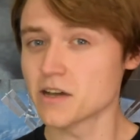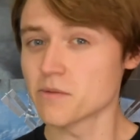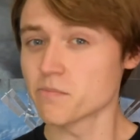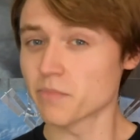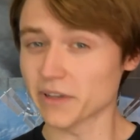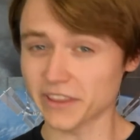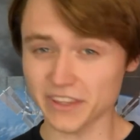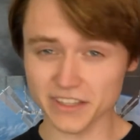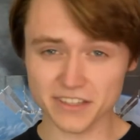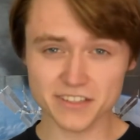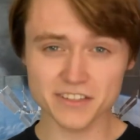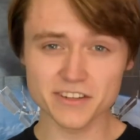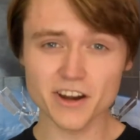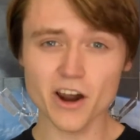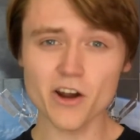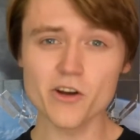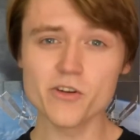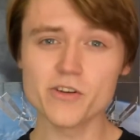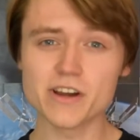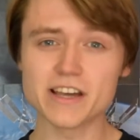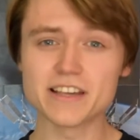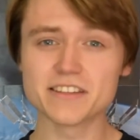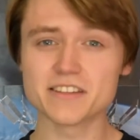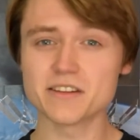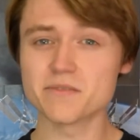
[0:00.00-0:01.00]
But the snow
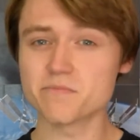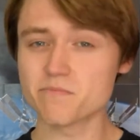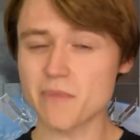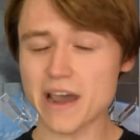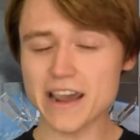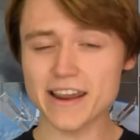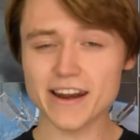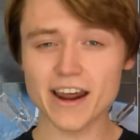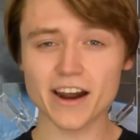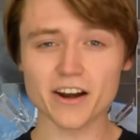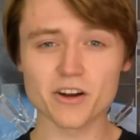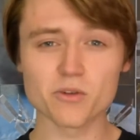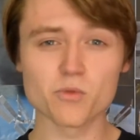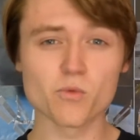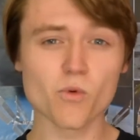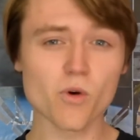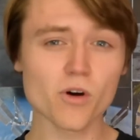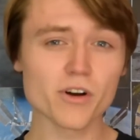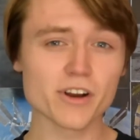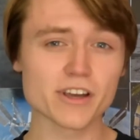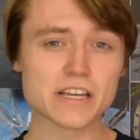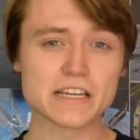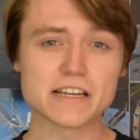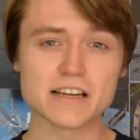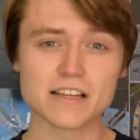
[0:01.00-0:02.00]
isn't made out of
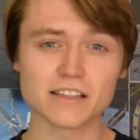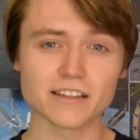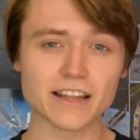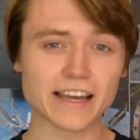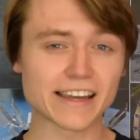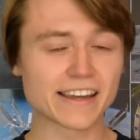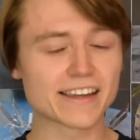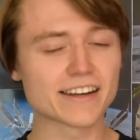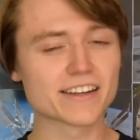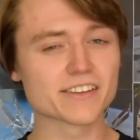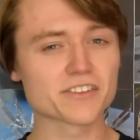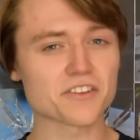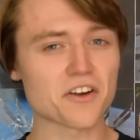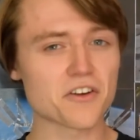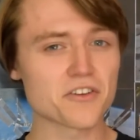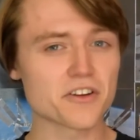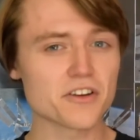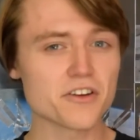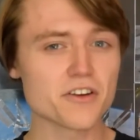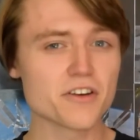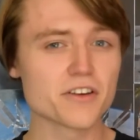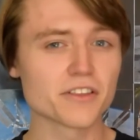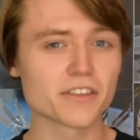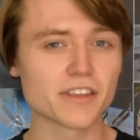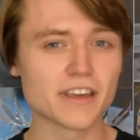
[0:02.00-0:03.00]
water like it is on
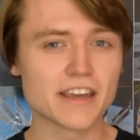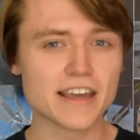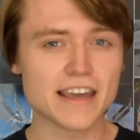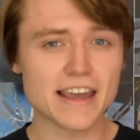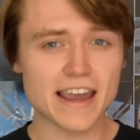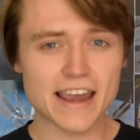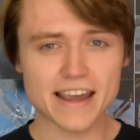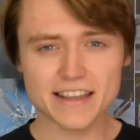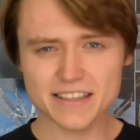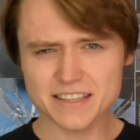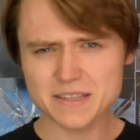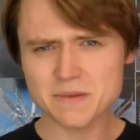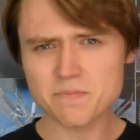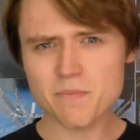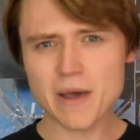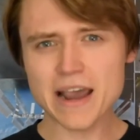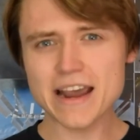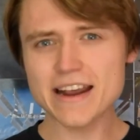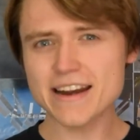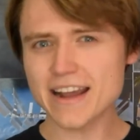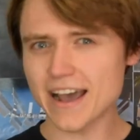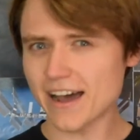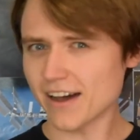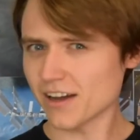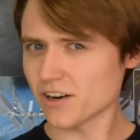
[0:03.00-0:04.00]
Earth, it's
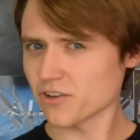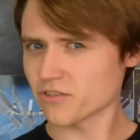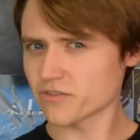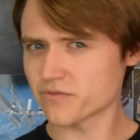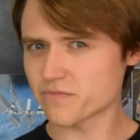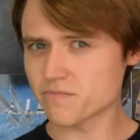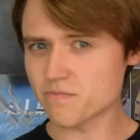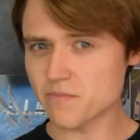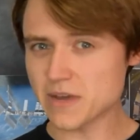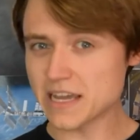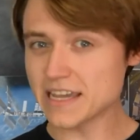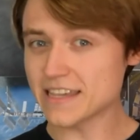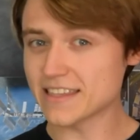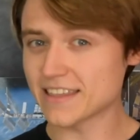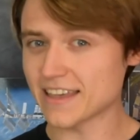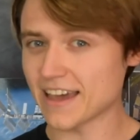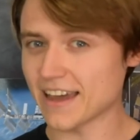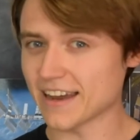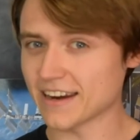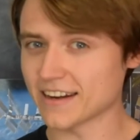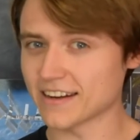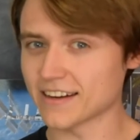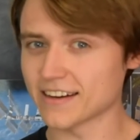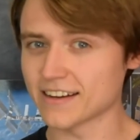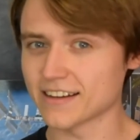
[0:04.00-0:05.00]
made out of
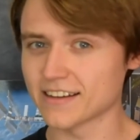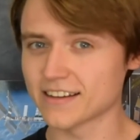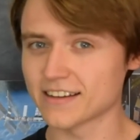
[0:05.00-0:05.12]
methane.